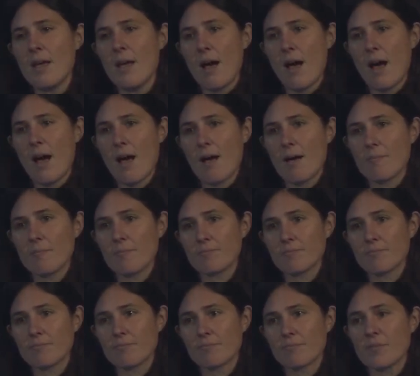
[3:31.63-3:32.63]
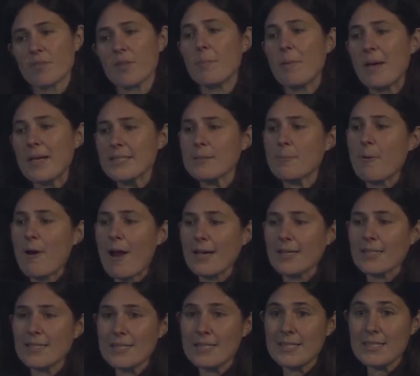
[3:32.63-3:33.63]
The best
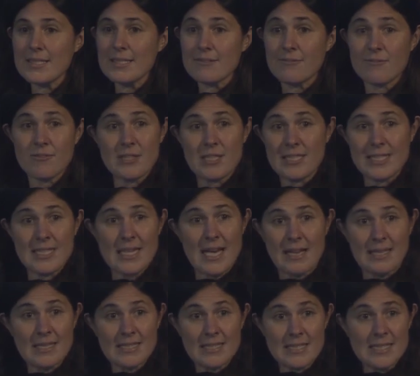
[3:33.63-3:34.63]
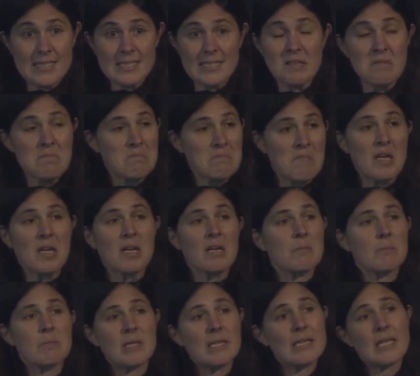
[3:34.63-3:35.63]
practices for these analyses,
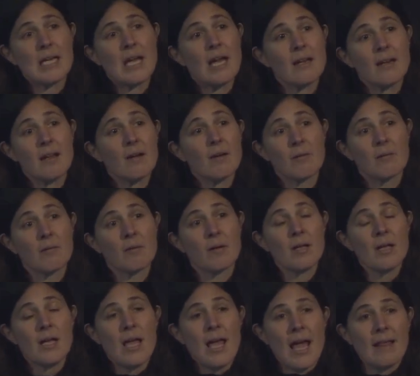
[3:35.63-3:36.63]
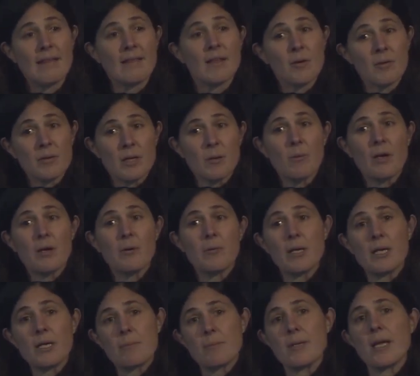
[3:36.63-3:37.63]
completely unknown. And the only way we're
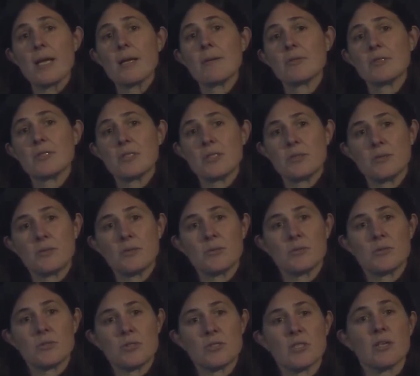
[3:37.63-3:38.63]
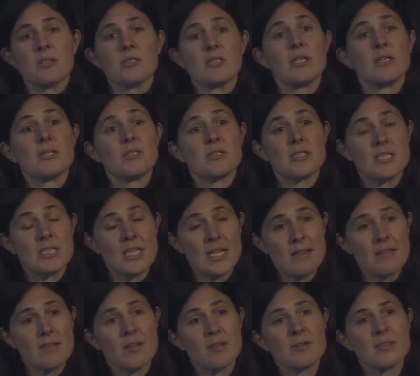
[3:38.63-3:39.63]
going to be able to start to
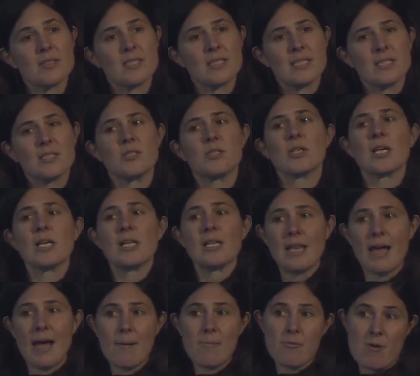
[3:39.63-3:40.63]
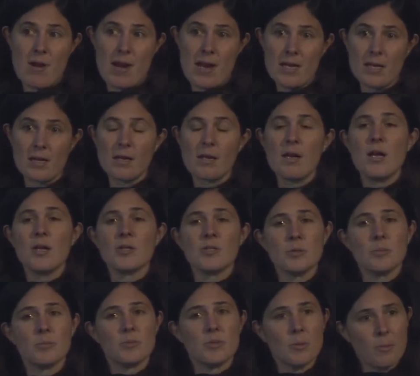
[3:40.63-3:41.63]
understand those is to collaborate,
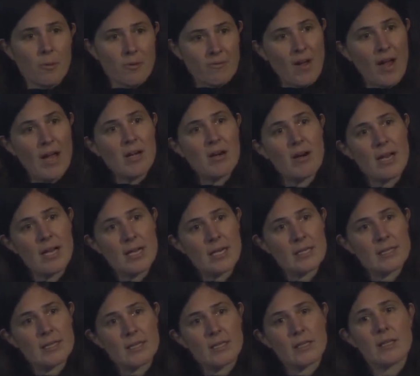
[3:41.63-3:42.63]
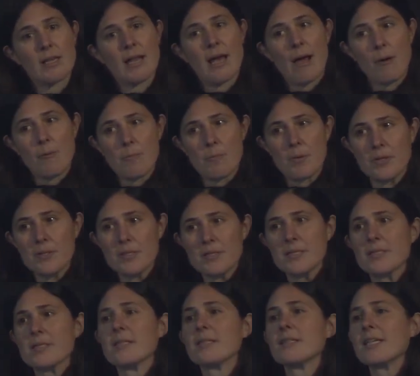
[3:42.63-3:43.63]
to provide our analytical
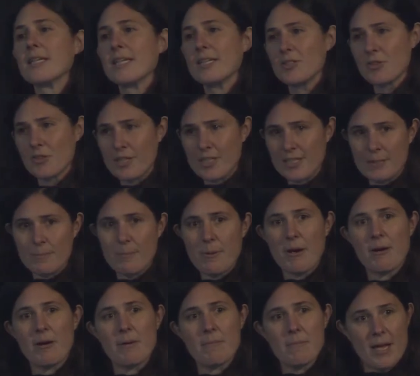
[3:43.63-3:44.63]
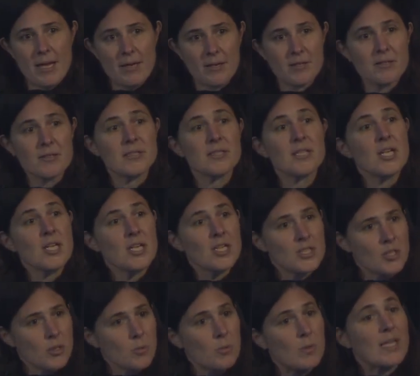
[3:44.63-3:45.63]
outputs in transparent manners
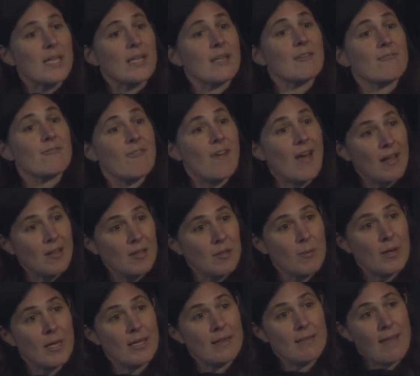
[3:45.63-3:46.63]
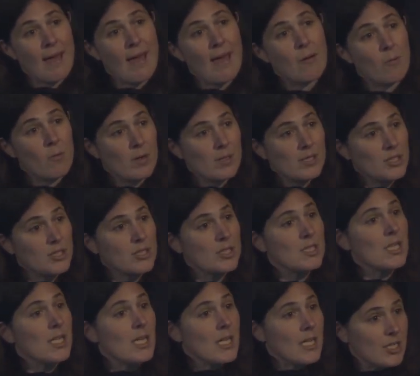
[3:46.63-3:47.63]
so we can evaluate that which
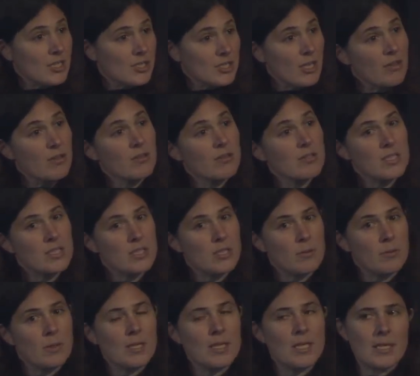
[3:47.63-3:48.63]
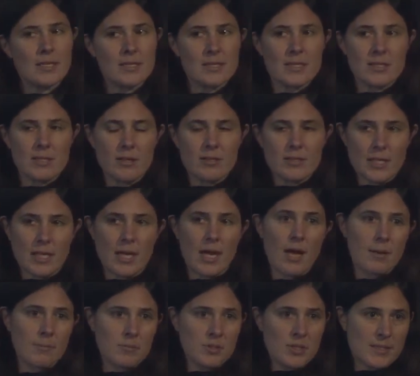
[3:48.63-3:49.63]
each other is doing and start to
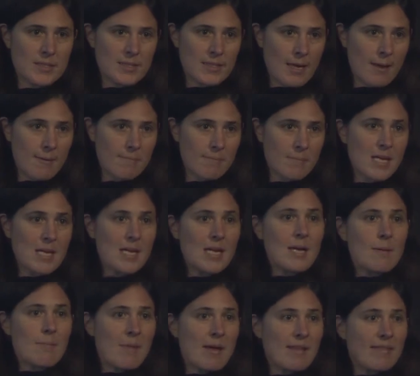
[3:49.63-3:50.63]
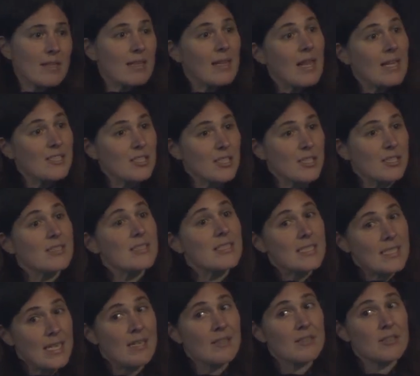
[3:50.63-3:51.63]
come to some methodological
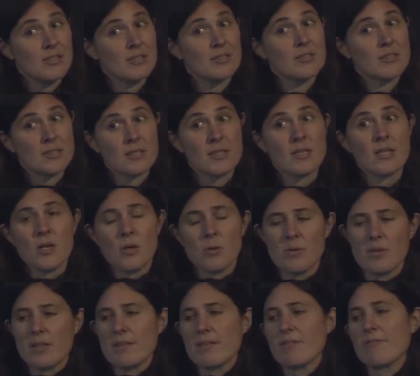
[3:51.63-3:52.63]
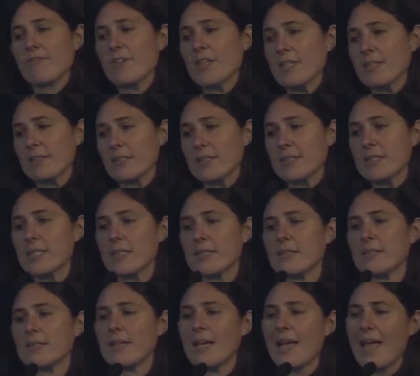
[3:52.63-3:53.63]
standards within the field.
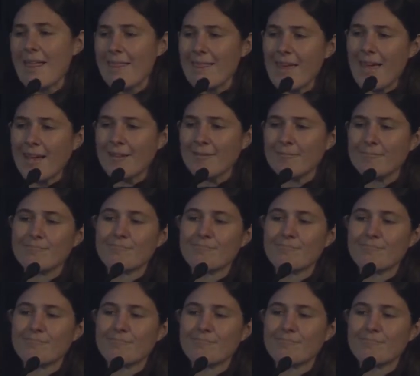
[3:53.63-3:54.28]
And then